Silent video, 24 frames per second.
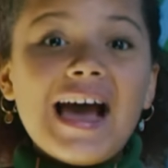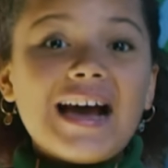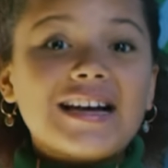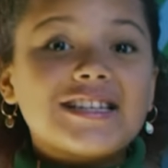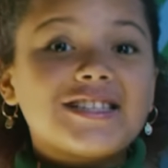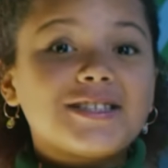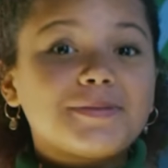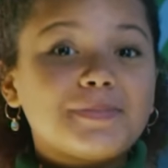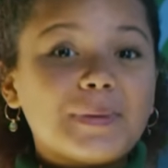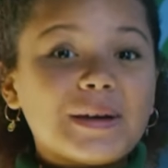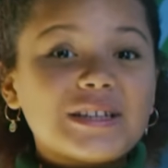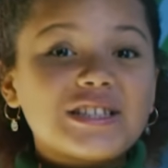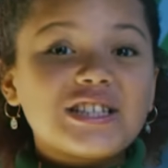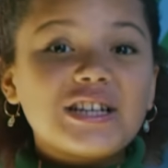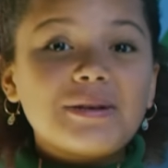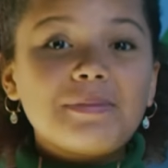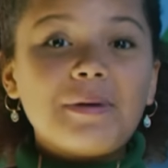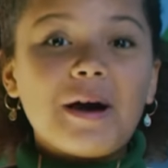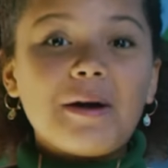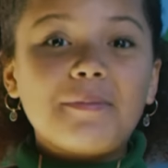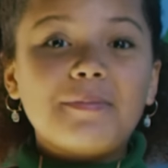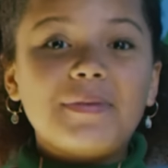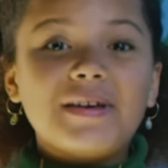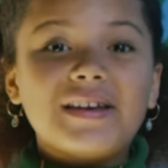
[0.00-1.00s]
especially
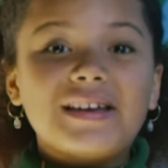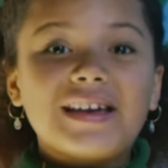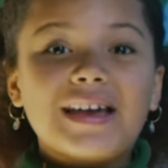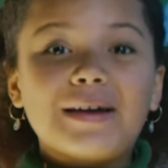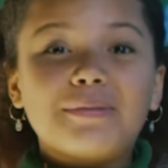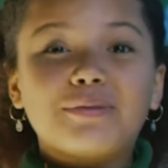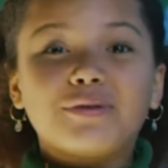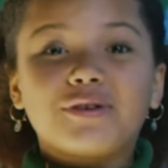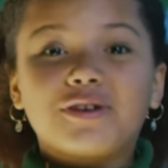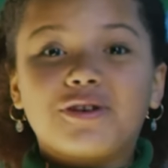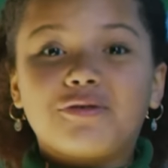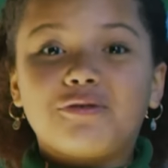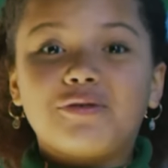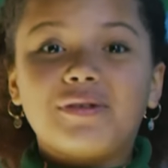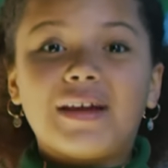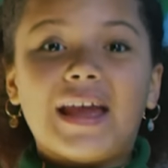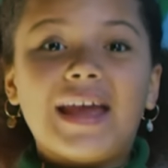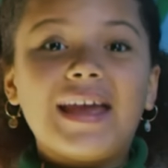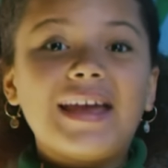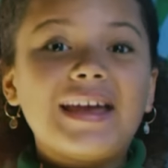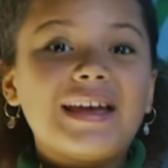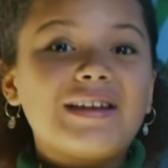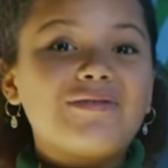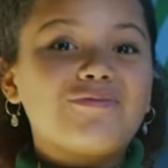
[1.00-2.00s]
about being able to
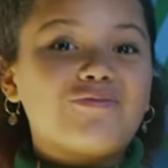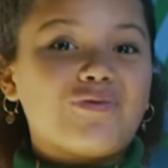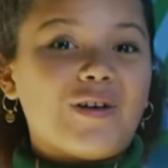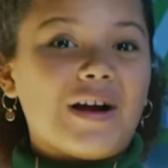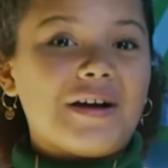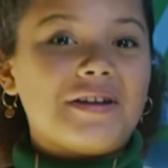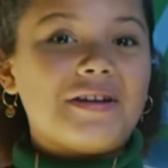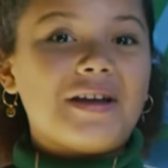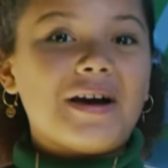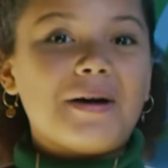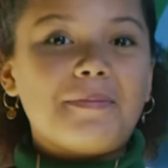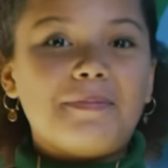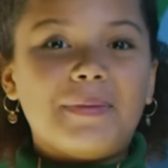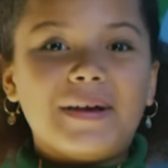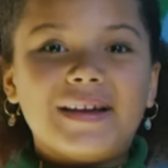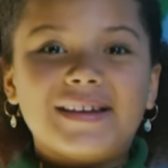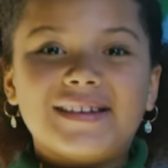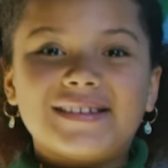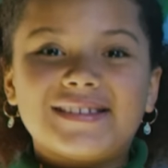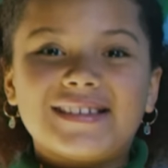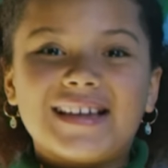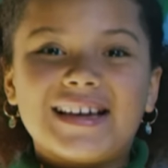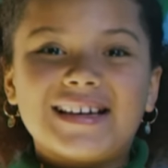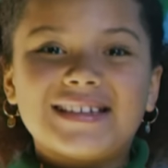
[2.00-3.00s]
create and run a
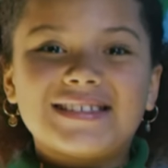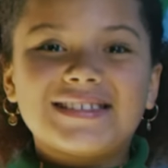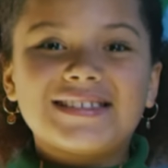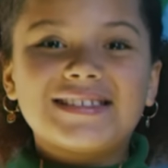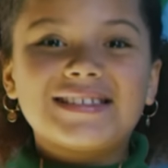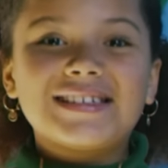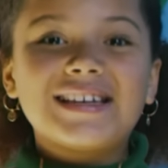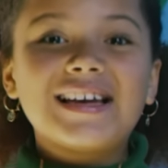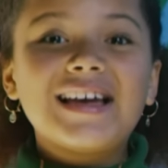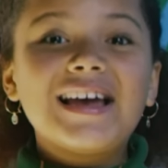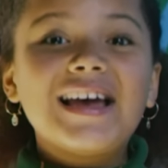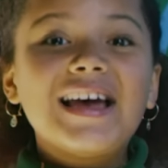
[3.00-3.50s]
beta test.